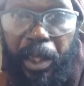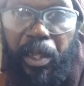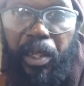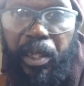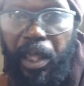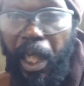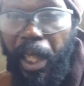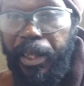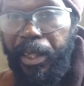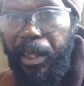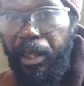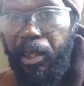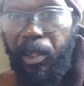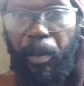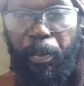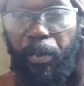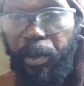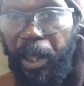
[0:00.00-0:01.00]
Just continue to
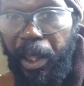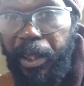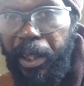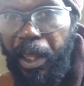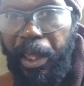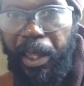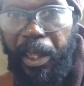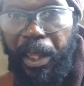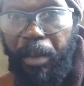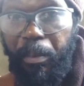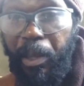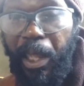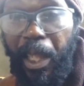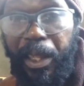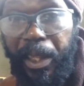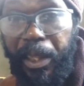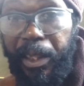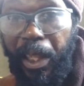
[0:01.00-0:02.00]
support the channel there
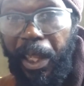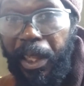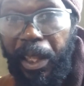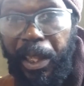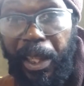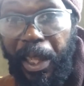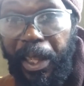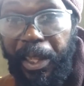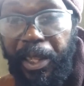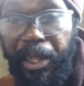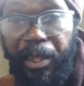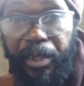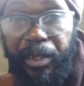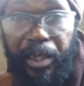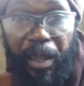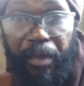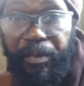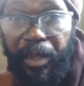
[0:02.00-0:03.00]
because the channel there years
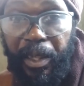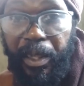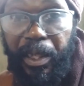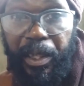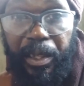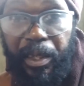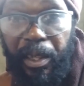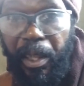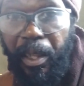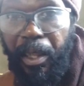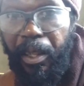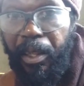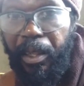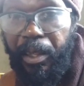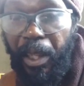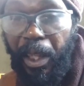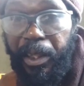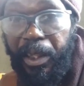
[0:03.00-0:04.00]
after this,
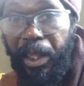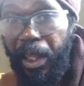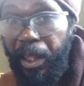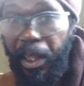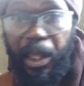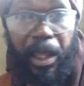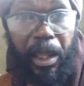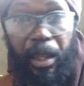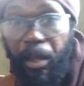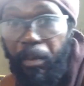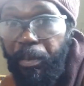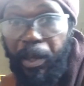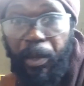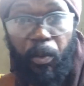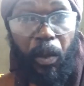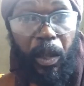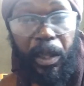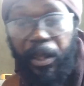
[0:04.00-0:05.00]
the channel there gonna be
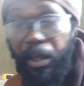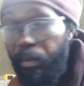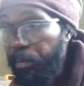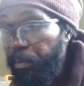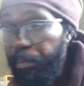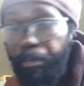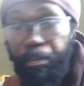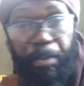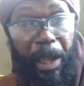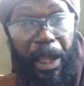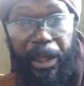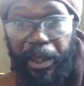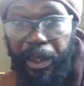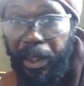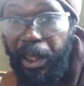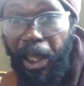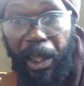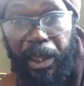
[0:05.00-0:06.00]
one of the
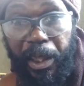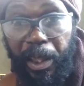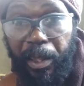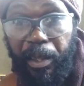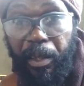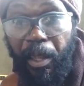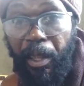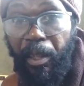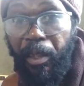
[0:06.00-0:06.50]
best channels.